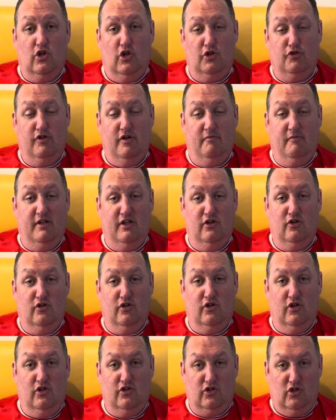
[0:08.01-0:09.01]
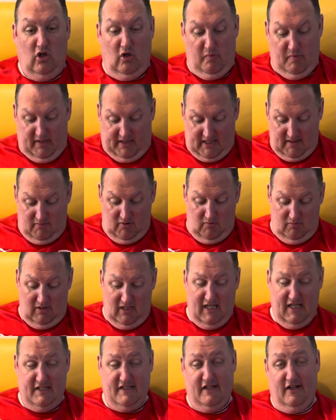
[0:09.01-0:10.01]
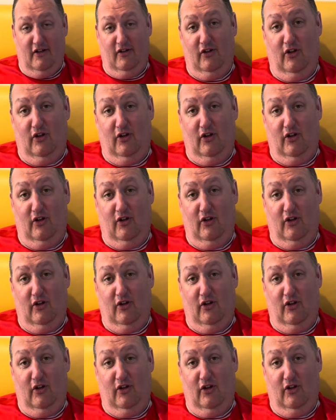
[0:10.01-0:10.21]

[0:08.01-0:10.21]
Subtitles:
ordering my euros. Go pick them up later on,